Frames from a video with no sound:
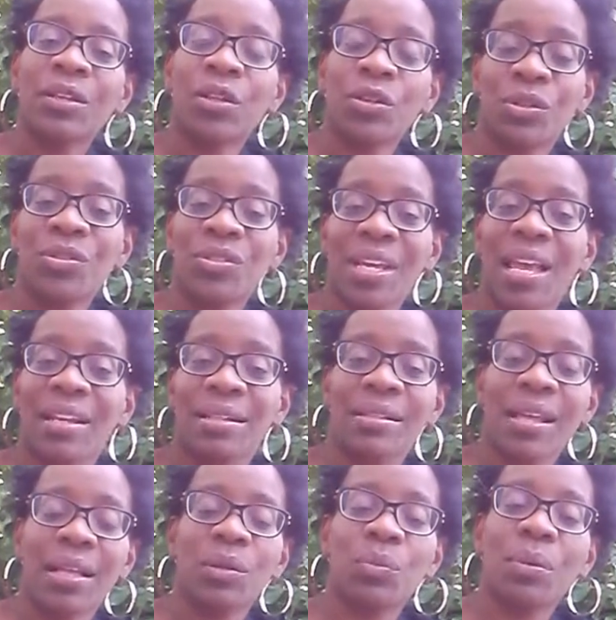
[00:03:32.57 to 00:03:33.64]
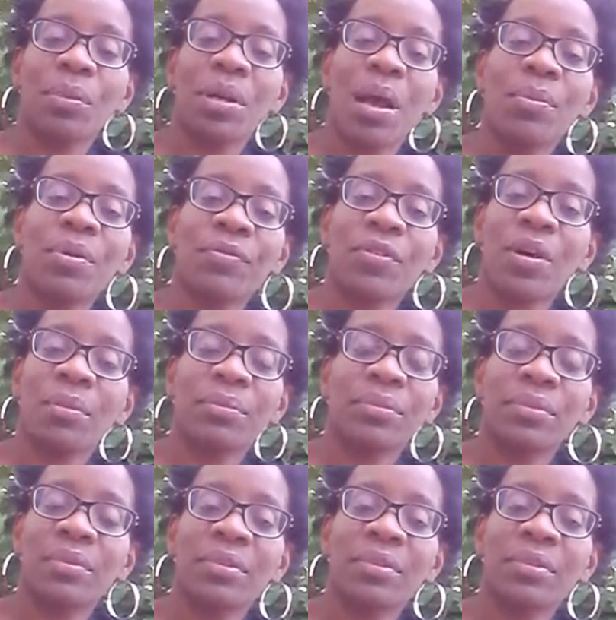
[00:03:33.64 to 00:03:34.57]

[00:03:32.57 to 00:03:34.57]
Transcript: understand exactly where I'm coming from.